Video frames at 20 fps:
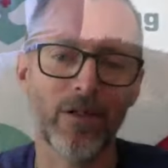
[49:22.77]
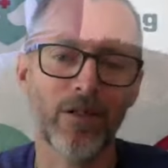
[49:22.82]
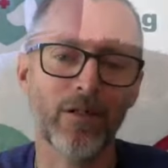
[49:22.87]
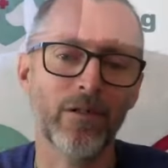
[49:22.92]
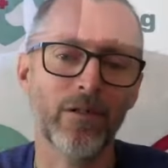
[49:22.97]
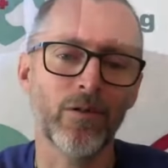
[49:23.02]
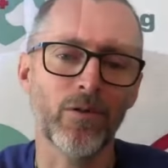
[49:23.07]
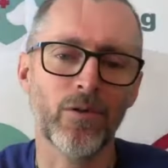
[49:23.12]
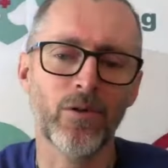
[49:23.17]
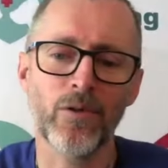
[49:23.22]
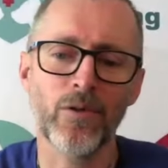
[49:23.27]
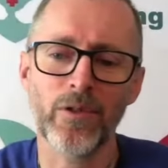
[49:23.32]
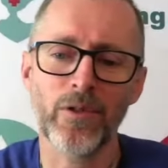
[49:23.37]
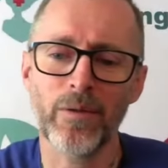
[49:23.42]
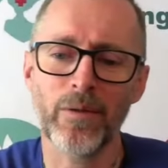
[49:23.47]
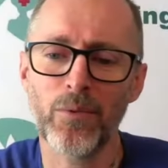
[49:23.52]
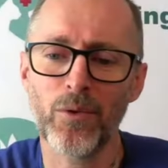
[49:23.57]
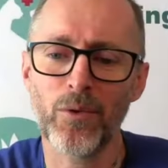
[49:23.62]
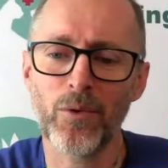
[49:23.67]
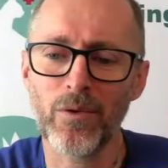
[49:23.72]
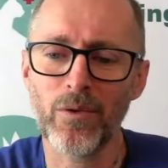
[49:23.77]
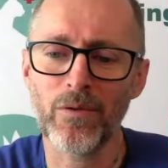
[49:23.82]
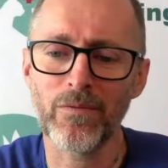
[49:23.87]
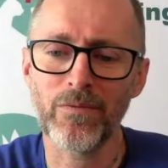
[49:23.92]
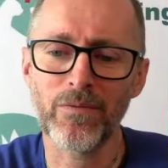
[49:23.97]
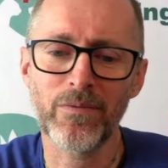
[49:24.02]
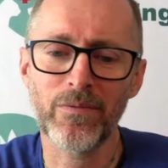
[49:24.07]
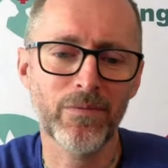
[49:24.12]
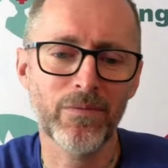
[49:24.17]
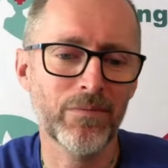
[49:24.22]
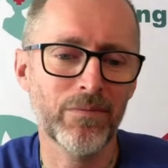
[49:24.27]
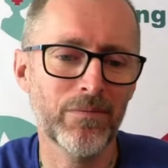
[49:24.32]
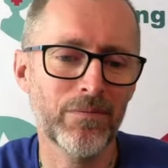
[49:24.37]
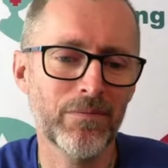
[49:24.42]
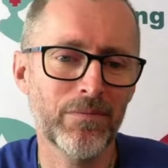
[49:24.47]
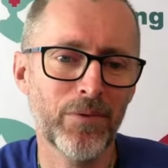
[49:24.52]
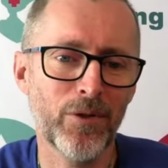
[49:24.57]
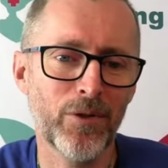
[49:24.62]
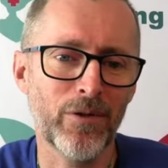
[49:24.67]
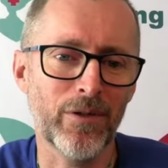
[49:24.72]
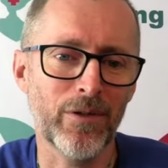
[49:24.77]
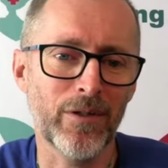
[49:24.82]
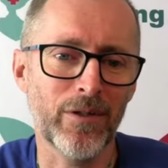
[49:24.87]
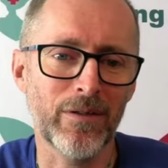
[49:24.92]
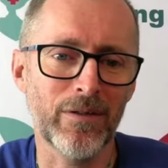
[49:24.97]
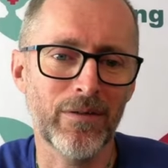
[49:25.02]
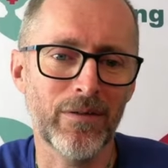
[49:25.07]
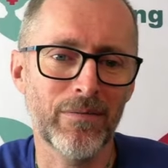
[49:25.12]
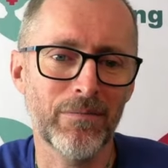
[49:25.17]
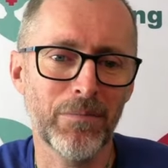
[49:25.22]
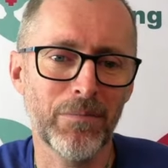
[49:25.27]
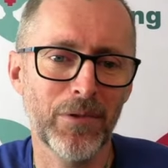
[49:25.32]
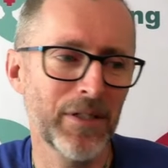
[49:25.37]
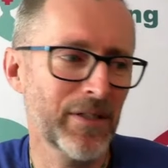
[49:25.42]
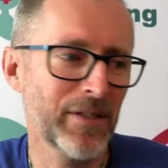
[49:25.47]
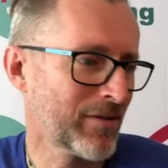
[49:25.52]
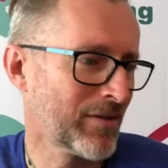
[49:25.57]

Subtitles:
curled up ball of purring bliss.